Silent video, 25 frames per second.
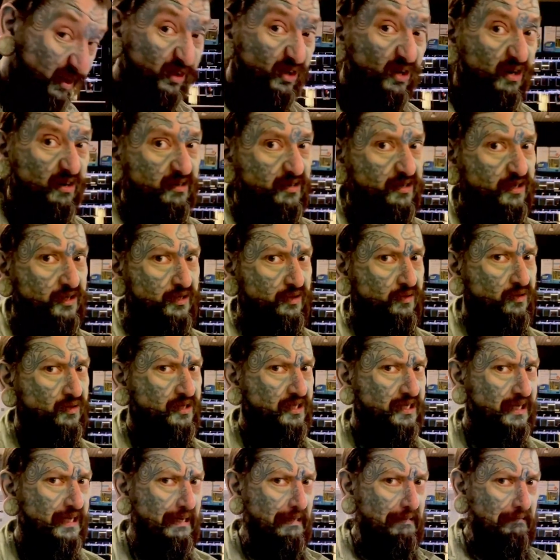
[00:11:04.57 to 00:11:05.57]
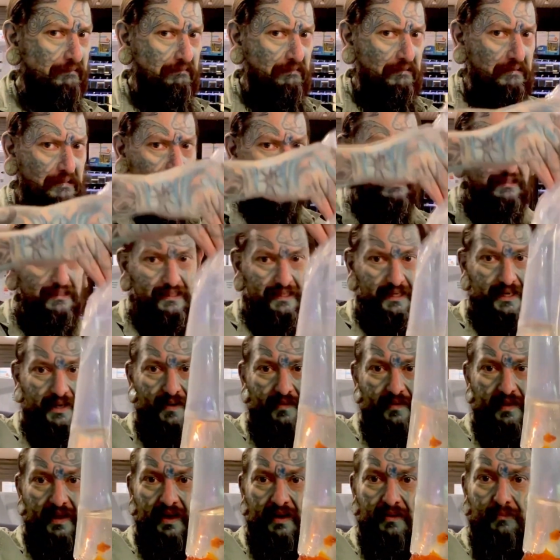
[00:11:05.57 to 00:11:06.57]
lot of swordtails.
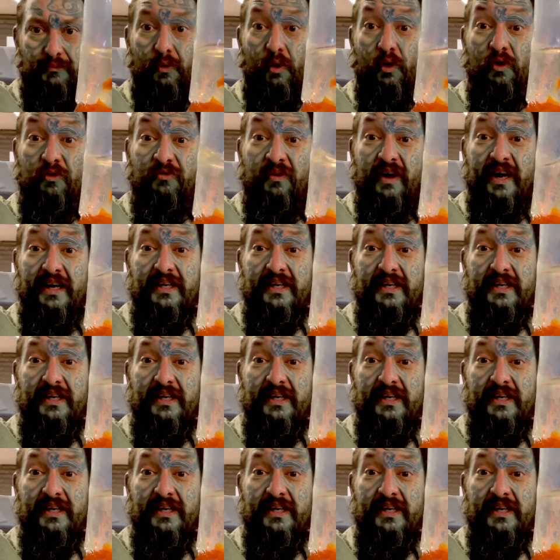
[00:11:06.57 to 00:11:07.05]
More red